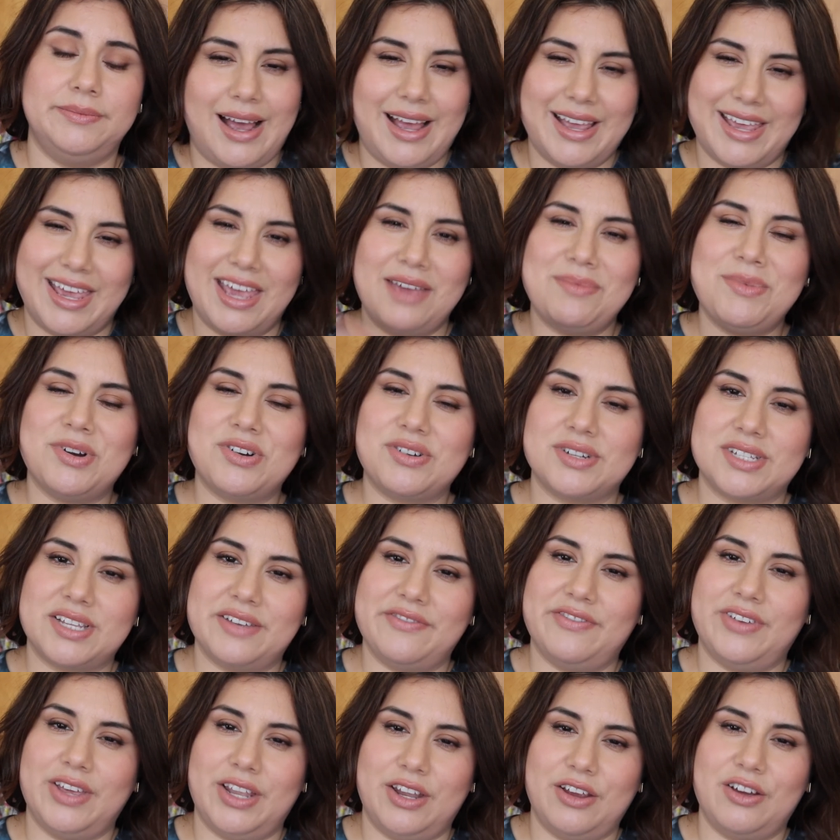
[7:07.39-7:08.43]
I came across a
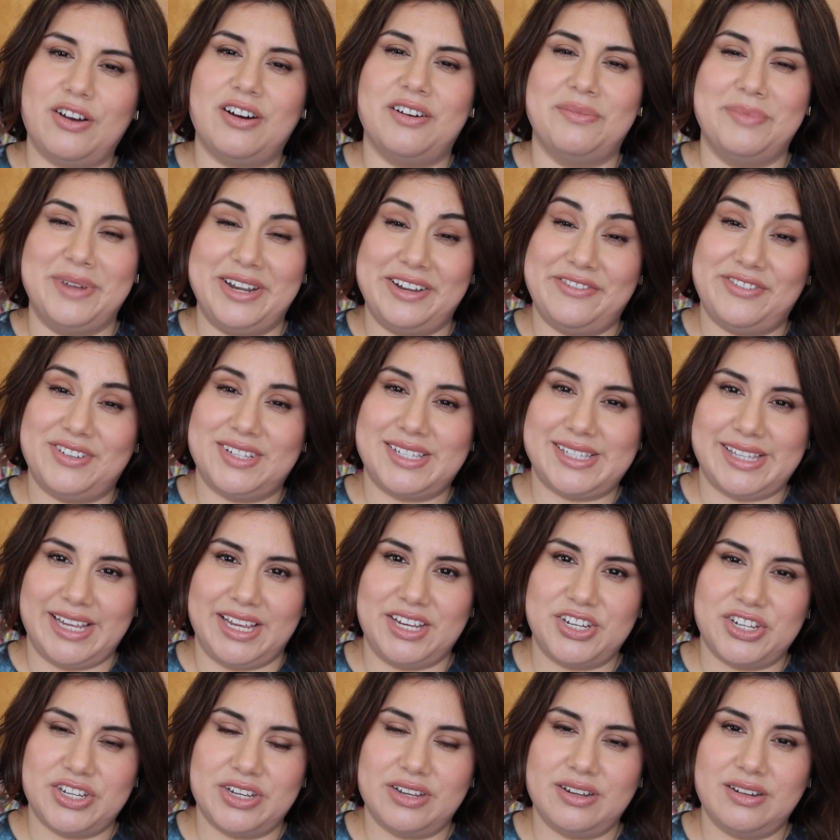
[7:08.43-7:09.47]
video on
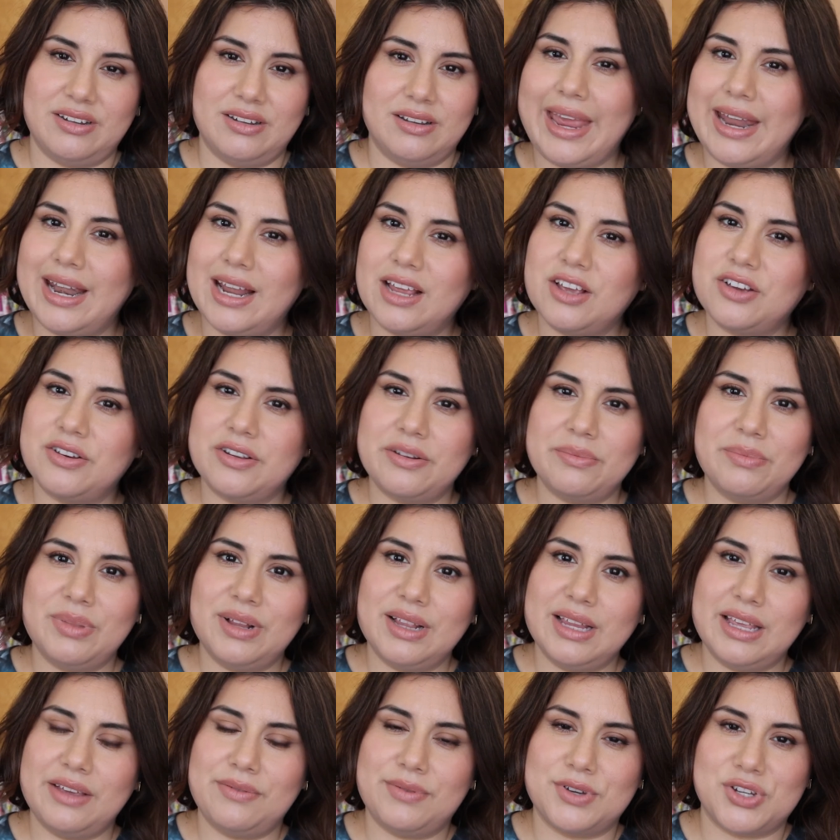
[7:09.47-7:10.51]
manifestation and I couldn't
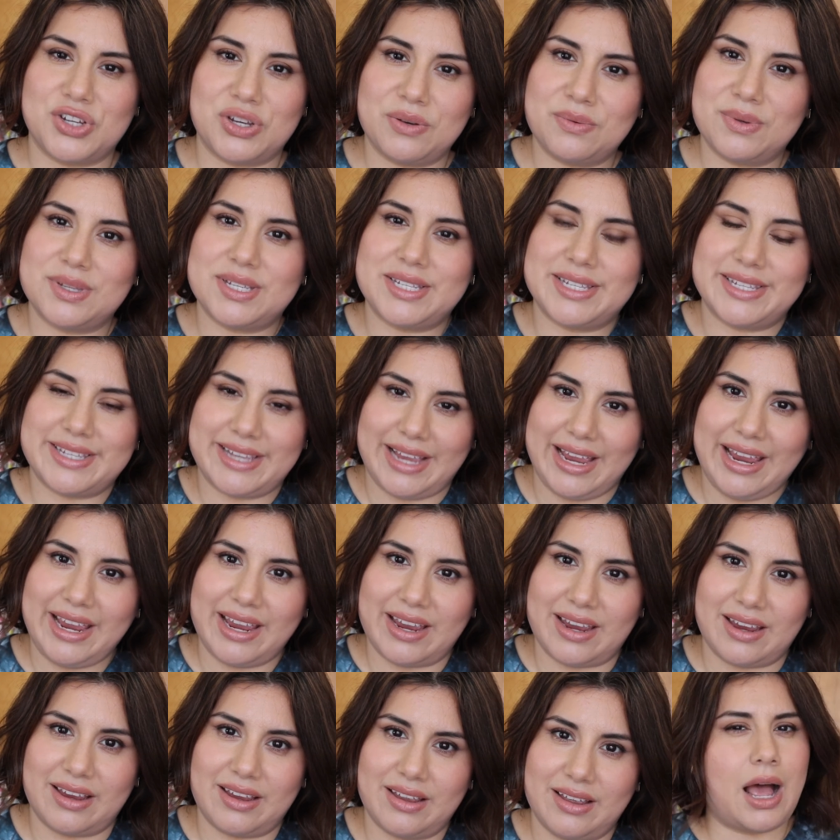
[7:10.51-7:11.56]
believe what she was
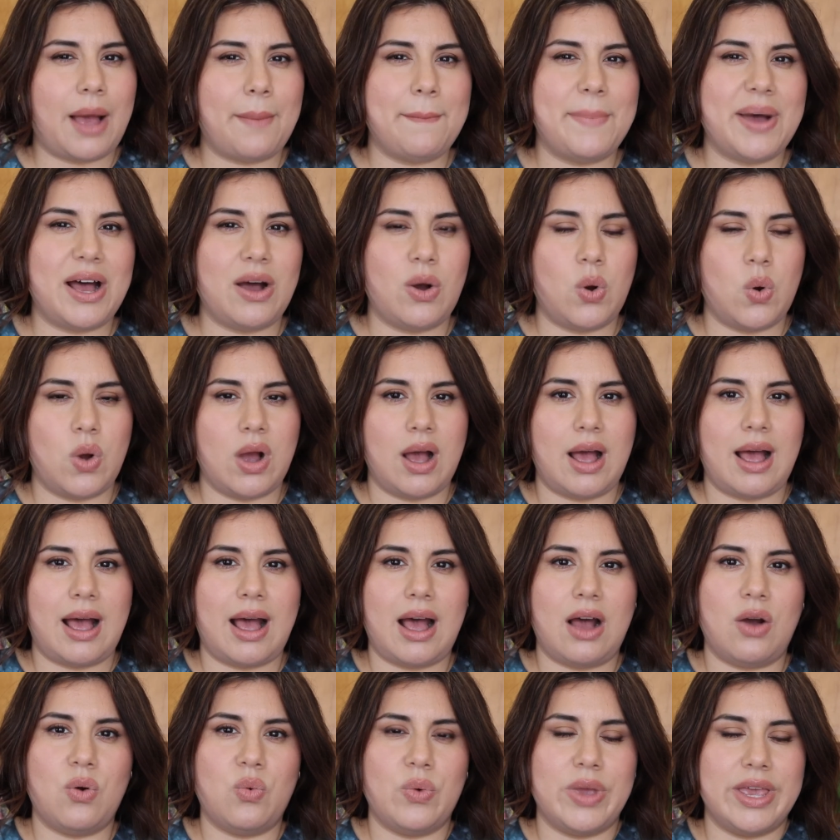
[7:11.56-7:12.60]
saying about
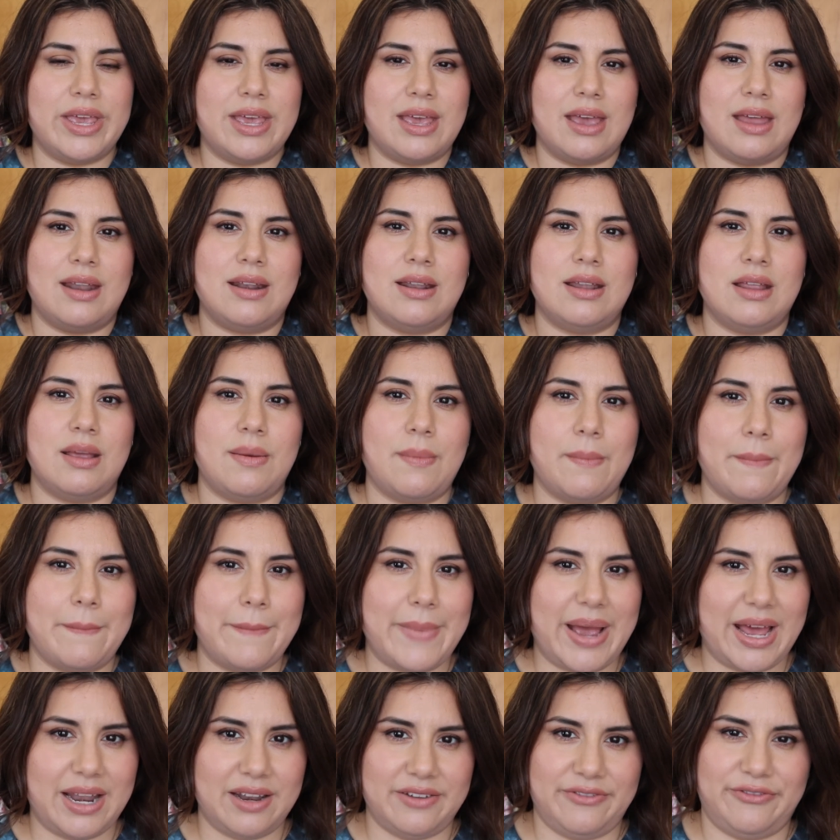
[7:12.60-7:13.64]
how we can
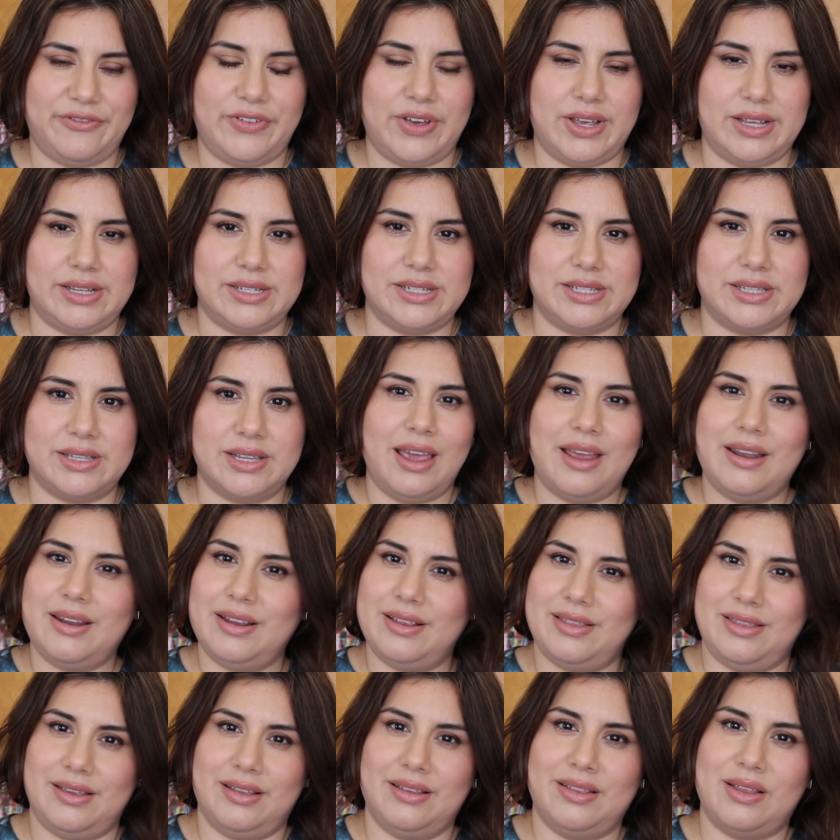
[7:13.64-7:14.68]
manifest
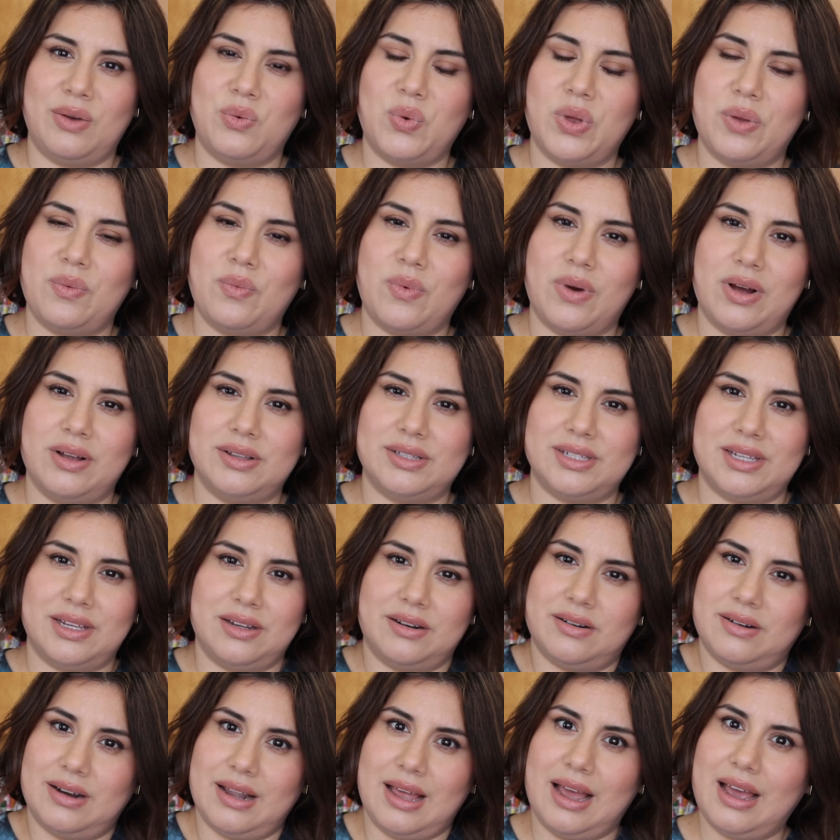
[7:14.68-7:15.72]
anything that we want in
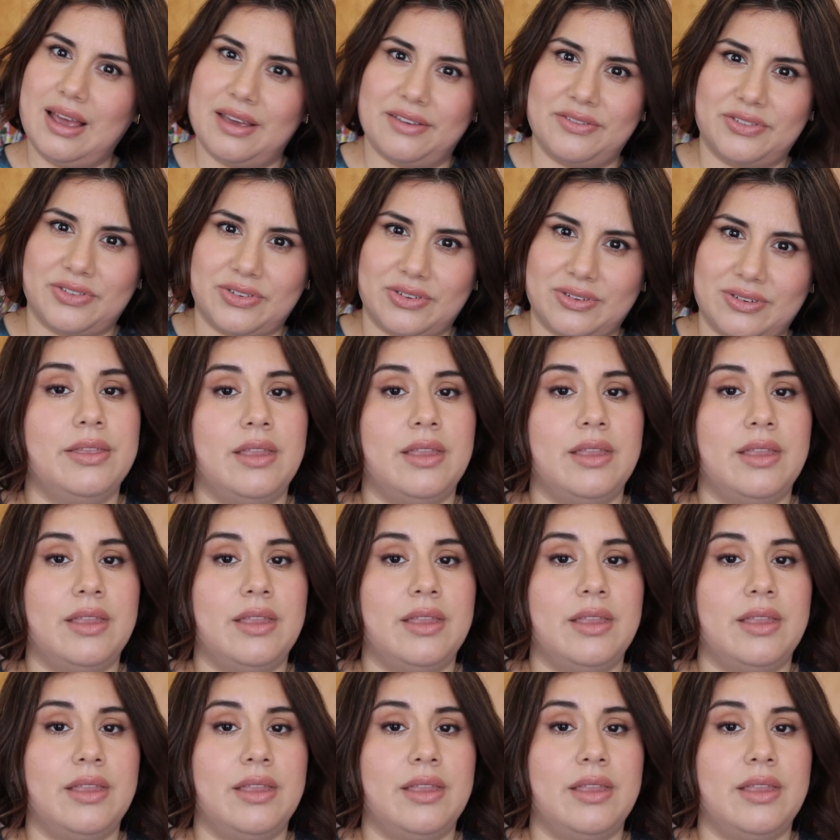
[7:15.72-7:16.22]
our lives.